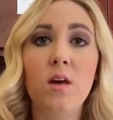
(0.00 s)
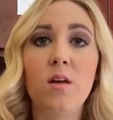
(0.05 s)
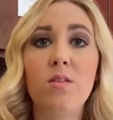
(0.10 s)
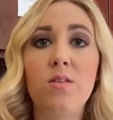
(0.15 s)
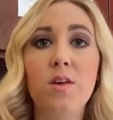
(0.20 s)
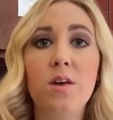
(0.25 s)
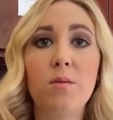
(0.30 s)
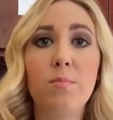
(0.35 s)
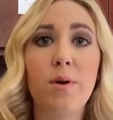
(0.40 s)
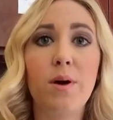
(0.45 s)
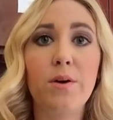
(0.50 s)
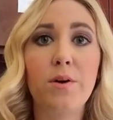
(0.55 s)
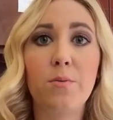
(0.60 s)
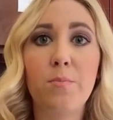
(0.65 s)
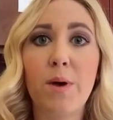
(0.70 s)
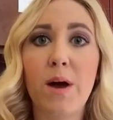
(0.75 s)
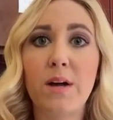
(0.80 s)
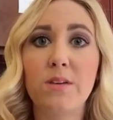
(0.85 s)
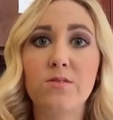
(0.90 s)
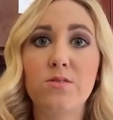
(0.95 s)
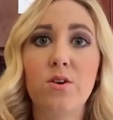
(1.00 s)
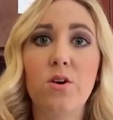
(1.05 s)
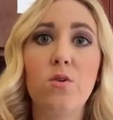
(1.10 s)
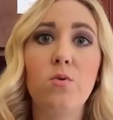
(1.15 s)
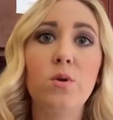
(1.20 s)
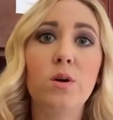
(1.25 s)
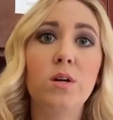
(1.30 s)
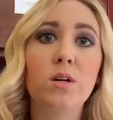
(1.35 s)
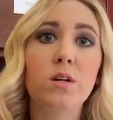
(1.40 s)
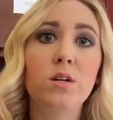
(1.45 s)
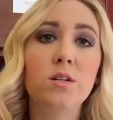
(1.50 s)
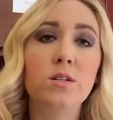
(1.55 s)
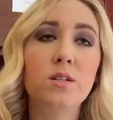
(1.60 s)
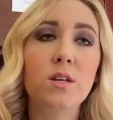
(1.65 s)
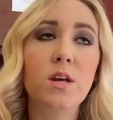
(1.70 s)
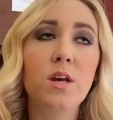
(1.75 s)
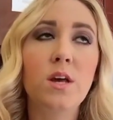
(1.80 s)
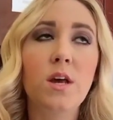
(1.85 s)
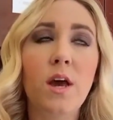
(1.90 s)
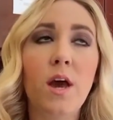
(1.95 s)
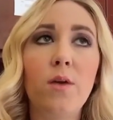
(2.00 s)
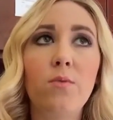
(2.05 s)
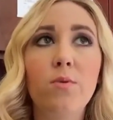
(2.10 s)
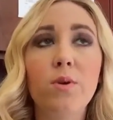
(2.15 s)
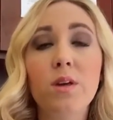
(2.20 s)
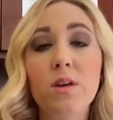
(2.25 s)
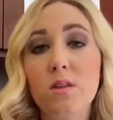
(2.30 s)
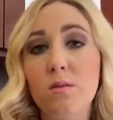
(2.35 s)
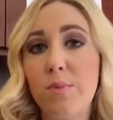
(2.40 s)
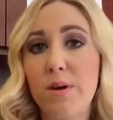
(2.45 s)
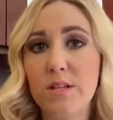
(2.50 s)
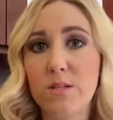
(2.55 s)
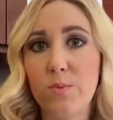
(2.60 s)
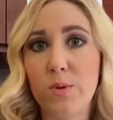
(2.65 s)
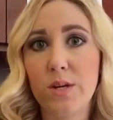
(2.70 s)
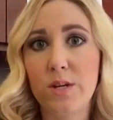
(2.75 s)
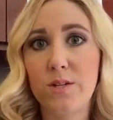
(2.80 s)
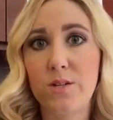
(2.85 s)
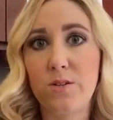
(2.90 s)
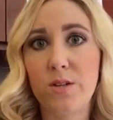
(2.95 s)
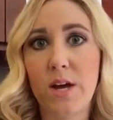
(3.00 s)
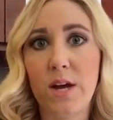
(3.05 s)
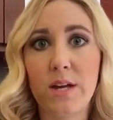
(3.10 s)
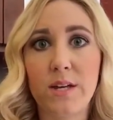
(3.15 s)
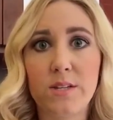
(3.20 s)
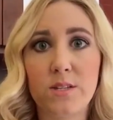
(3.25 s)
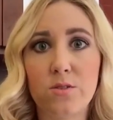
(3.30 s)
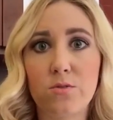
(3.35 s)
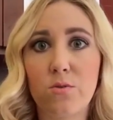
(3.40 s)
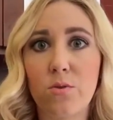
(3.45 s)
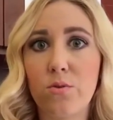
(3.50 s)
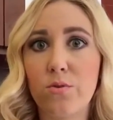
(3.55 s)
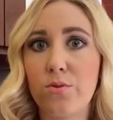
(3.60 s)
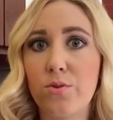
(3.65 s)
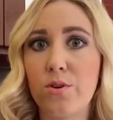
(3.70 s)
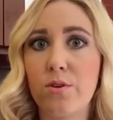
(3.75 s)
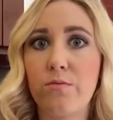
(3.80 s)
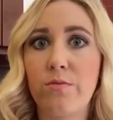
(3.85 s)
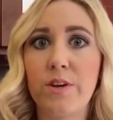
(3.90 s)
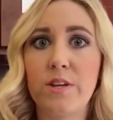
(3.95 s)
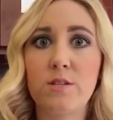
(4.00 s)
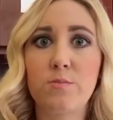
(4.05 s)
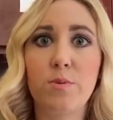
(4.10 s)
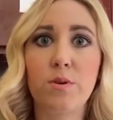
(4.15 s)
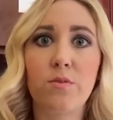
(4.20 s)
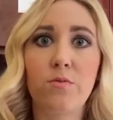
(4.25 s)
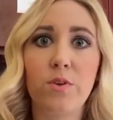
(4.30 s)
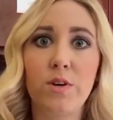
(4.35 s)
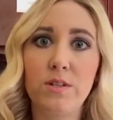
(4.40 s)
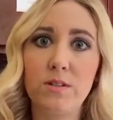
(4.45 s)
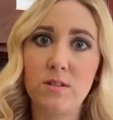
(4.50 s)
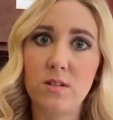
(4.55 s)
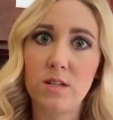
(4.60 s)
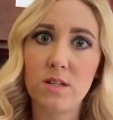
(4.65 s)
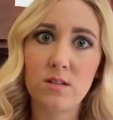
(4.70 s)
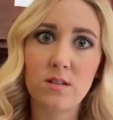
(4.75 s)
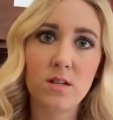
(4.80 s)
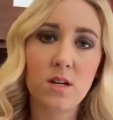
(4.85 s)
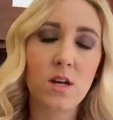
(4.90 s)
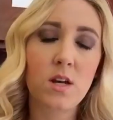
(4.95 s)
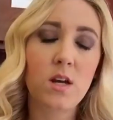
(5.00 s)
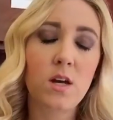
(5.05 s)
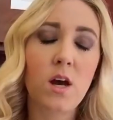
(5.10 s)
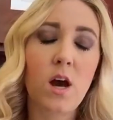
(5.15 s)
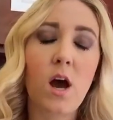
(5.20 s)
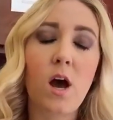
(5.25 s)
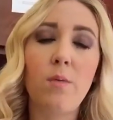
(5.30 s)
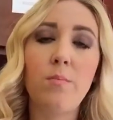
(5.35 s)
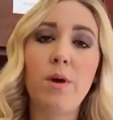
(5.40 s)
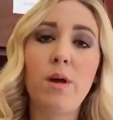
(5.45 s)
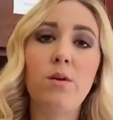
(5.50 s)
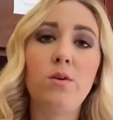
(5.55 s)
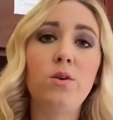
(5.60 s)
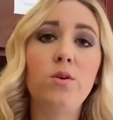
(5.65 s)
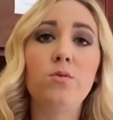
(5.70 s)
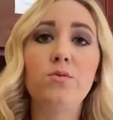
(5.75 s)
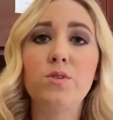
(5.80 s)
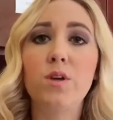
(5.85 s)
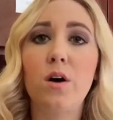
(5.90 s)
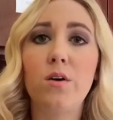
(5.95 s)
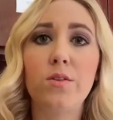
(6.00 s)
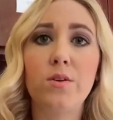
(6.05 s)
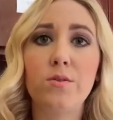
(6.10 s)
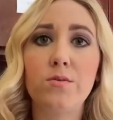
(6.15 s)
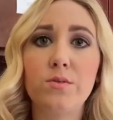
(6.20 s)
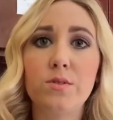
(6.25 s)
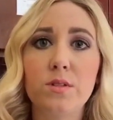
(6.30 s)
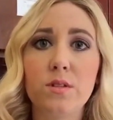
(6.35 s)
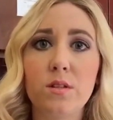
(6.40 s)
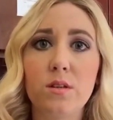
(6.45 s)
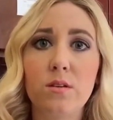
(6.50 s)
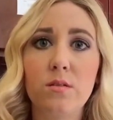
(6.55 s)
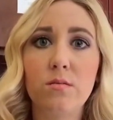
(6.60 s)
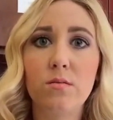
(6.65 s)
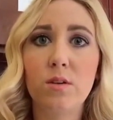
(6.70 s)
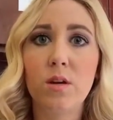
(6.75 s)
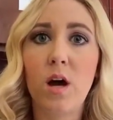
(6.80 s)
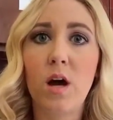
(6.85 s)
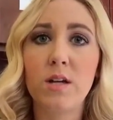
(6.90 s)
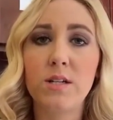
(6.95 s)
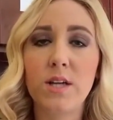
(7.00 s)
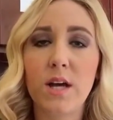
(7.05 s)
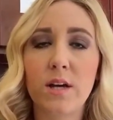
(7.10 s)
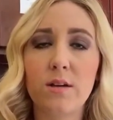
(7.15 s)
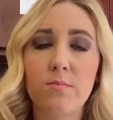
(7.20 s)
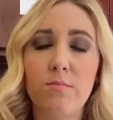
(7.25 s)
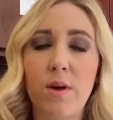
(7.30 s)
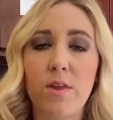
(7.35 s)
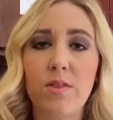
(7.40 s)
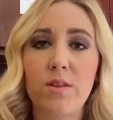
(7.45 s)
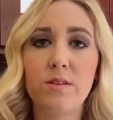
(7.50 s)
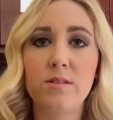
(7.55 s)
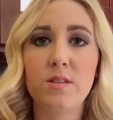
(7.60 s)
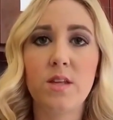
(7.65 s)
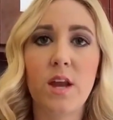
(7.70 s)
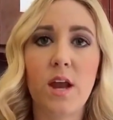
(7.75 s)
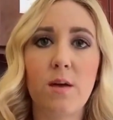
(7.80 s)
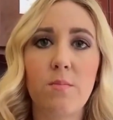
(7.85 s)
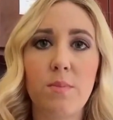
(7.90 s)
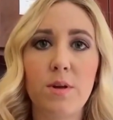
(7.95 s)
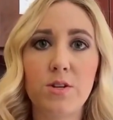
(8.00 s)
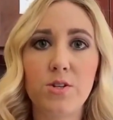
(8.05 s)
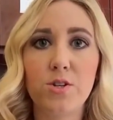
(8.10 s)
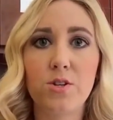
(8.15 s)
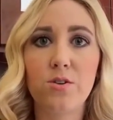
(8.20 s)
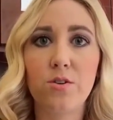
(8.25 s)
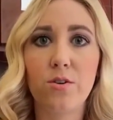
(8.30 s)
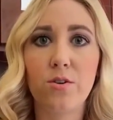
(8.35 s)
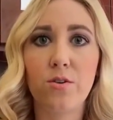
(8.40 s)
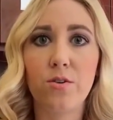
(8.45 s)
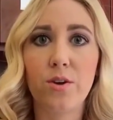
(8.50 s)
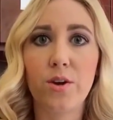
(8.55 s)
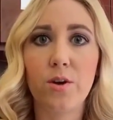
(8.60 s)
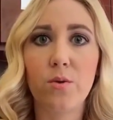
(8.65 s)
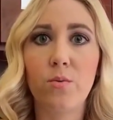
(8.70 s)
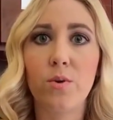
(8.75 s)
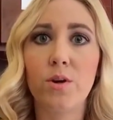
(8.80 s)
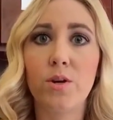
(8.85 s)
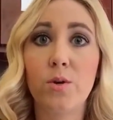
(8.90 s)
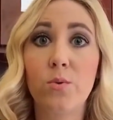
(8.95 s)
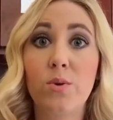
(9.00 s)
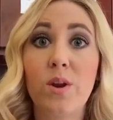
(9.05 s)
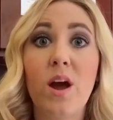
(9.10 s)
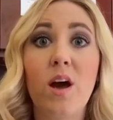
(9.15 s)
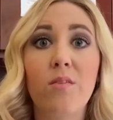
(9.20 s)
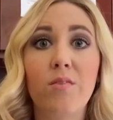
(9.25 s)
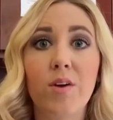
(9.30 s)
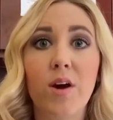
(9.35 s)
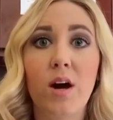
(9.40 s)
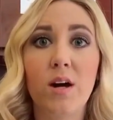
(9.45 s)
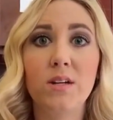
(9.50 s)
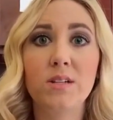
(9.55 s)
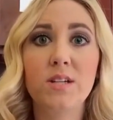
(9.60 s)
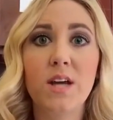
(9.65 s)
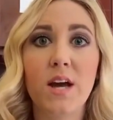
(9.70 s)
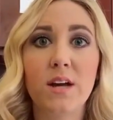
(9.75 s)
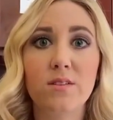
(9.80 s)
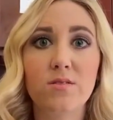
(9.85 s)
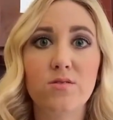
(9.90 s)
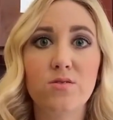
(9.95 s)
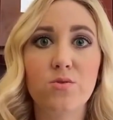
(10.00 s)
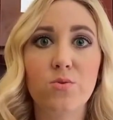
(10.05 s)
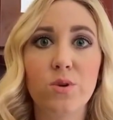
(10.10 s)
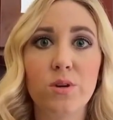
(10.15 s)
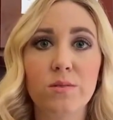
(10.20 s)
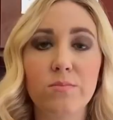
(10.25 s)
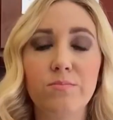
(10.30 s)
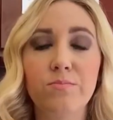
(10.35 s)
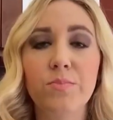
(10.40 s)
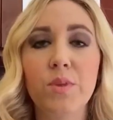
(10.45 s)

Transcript: Think about your past coworkers. And really the best way to do that is scroll through your Facebook friends list and use all those contact methods that I mentioned earlier where you would have contacts stored.